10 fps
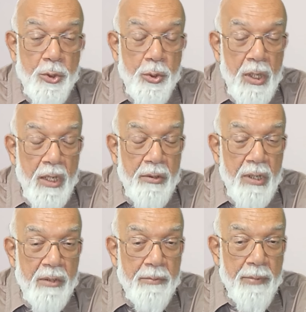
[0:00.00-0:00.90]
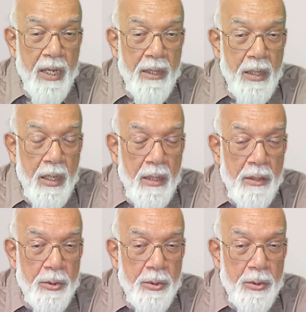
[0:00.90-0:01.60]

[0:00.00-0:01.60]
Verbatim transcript: should I not buy a car?